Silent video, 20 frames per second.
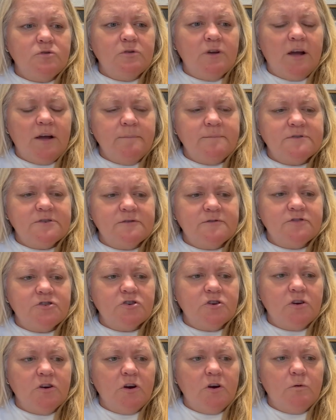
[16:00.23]
cups of
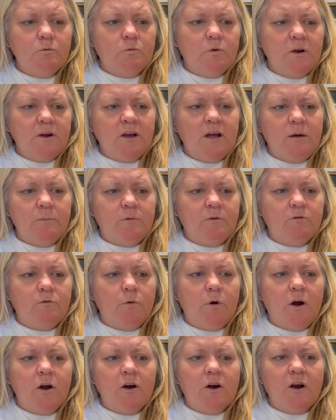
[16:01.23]
sugar, 1 cup of
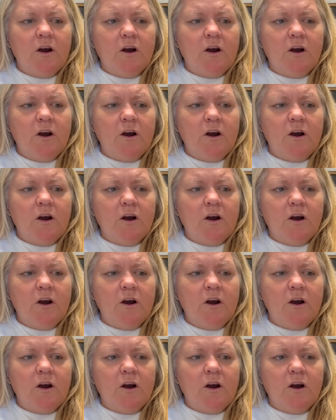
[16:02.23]
water,